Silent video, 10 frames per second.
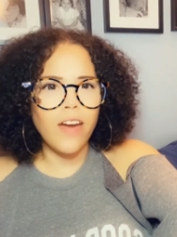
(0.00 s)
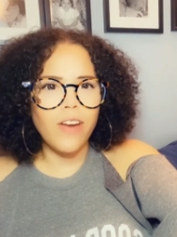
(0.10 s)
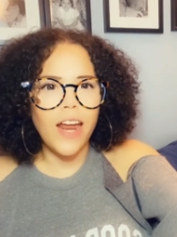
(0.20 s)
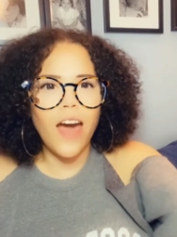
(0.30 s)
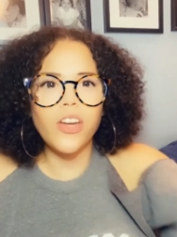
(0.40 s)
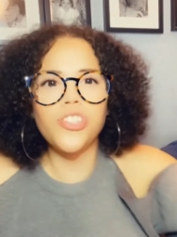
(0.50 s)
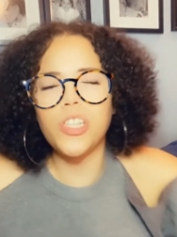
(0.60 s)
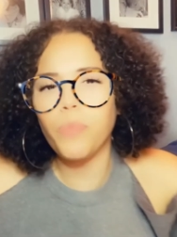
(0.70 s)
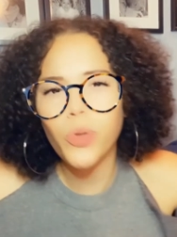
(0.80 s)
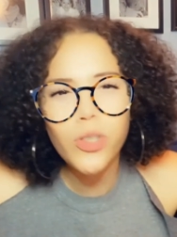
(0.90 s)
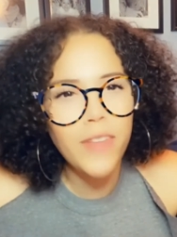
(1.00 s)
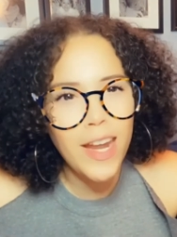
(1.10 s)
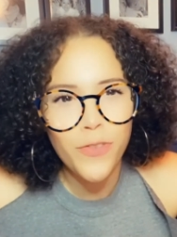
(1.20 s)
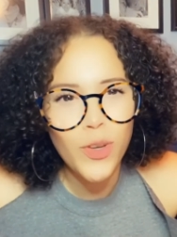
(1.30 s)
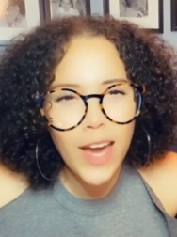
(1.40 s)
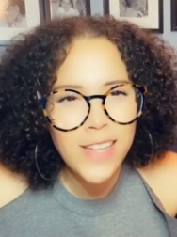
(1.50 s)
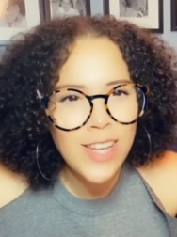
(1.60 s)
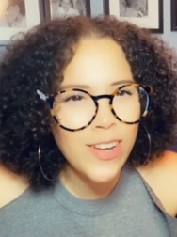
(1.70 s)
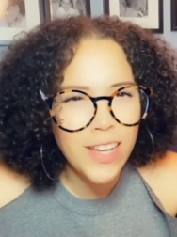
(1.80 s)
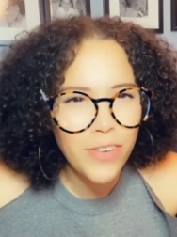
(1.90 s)
Right, how can she prove that if you guys
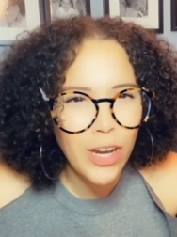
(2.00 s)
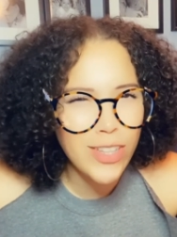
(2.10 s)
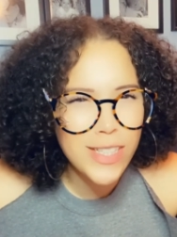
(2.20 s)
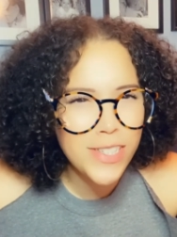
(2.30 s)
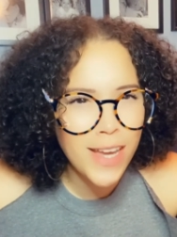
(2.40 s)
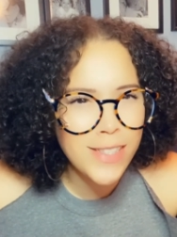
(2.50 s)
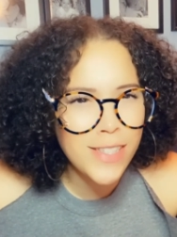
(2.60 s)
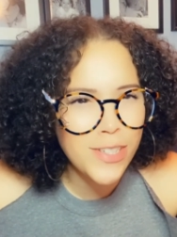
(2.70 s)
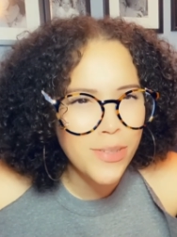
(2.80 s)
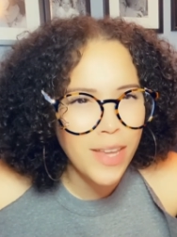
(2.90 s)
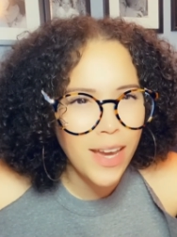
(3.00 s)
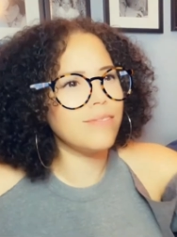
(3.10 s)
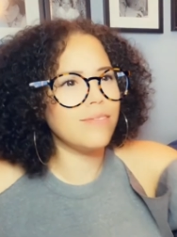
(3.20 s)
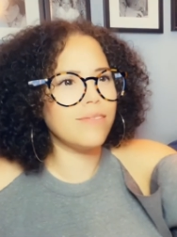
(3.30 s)
aren't giving her the chance to do that?